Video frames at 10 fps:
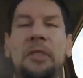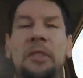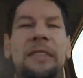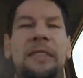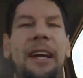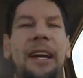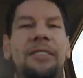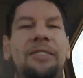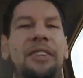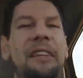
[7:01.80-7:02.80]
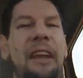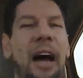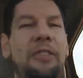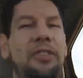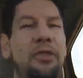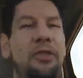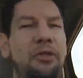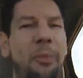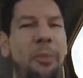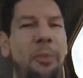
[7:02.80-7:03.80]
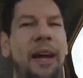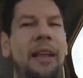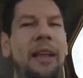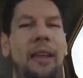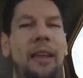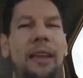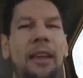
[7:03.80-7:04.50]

it's actually not too bad.